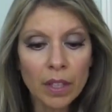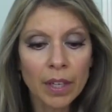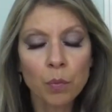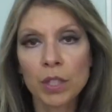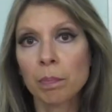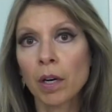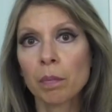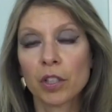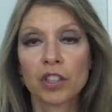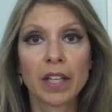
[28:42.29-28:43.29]
and it was
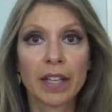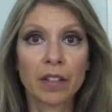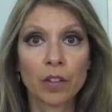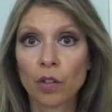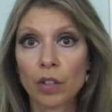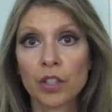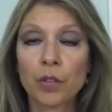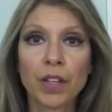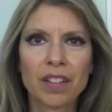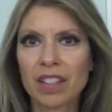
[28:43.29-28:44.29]
published like in the early
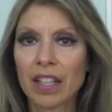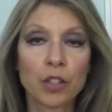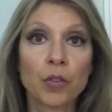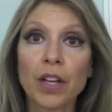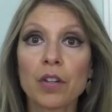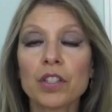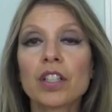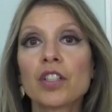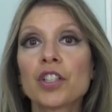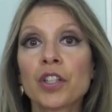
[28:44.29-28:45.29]
2000, like
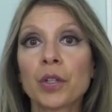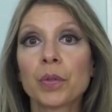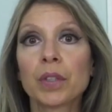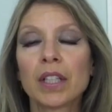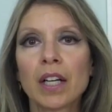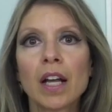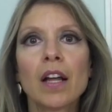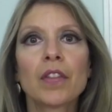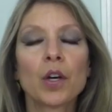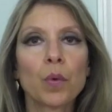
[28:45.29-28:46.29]
2002,
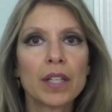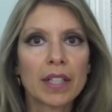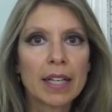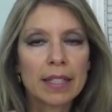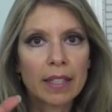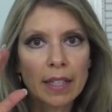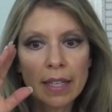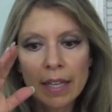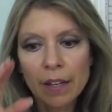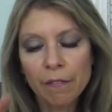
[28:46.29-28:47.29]
there was a
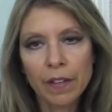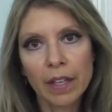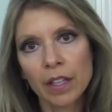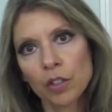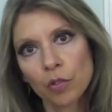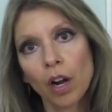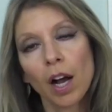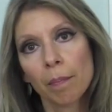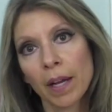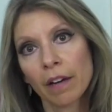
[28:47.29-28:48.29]
significant
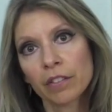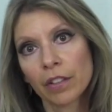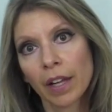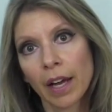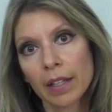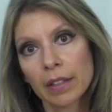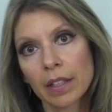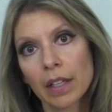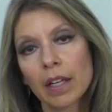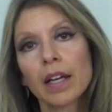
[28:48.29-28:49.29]
drop after that
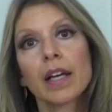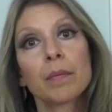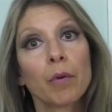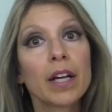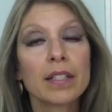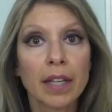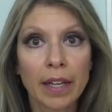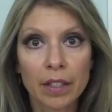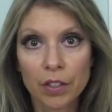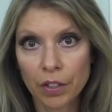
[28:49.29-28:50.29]
in breast
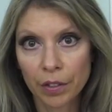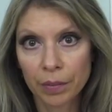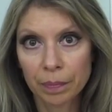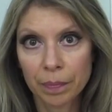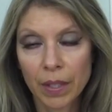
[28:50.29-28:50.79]
cancer.